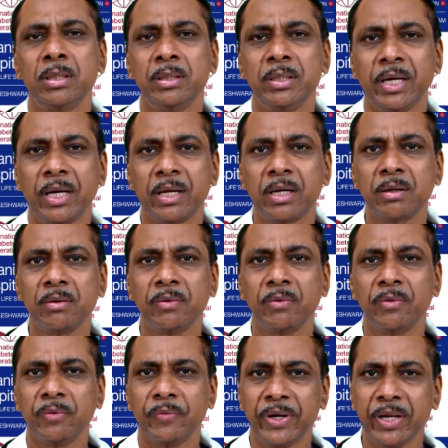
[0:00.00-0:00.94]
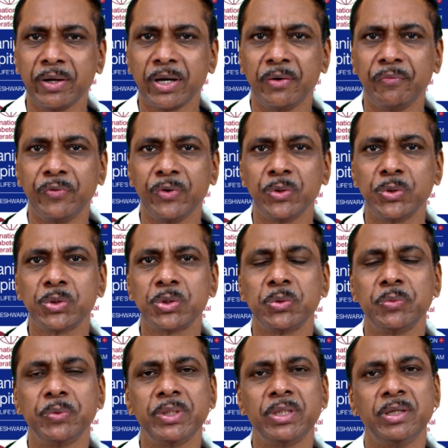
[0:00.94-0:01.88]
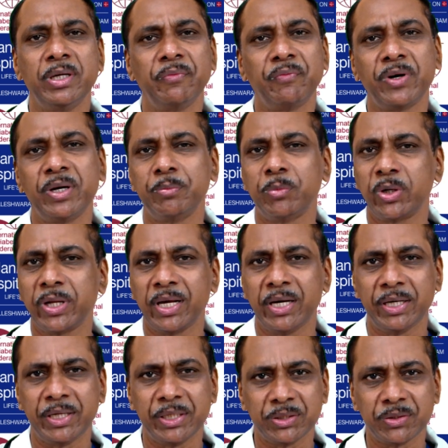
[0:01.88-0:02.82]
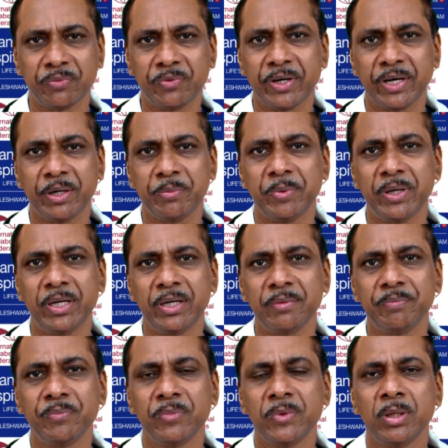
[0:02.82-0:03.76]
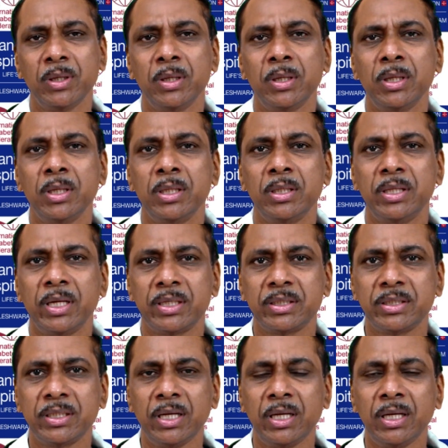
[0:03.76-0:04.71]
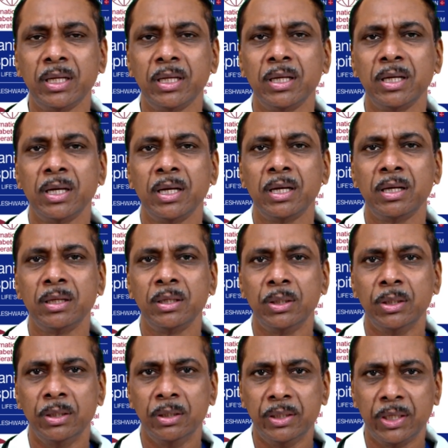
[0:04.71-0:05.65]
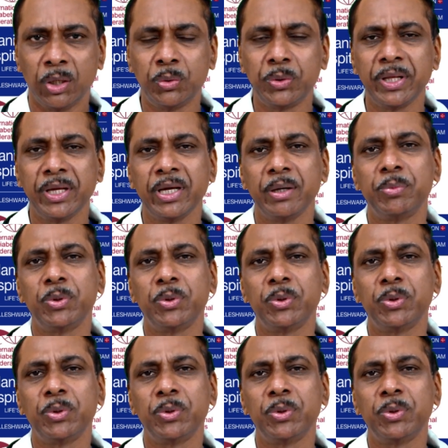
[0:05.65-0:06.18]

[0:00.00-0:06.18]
they are very confused with the different modalities of treatment. They are still doubting